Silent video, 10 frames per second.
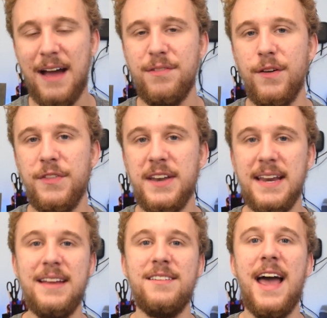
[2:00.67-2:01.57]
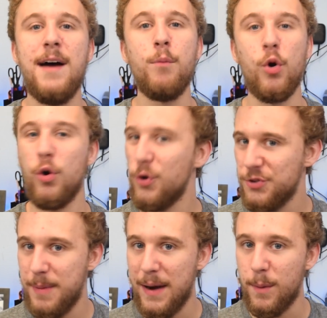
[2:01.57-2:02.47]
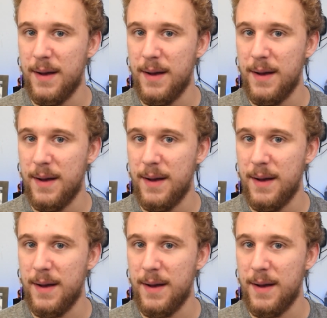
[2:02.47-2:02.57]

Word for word: I felt the need to have more horsepower